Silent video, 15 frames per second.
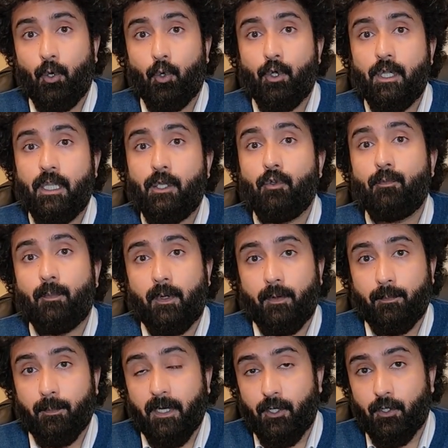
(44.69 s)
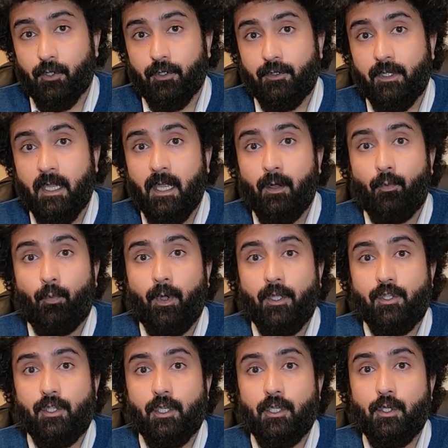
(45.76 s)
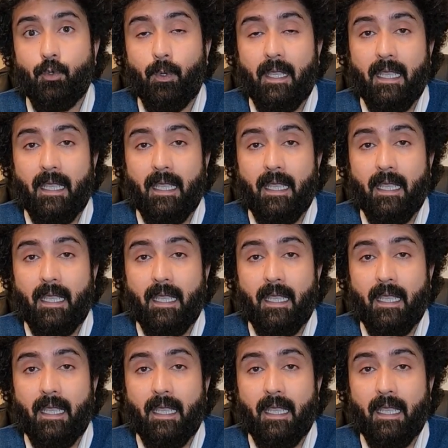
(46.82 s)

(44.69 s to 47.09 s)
or new measures which you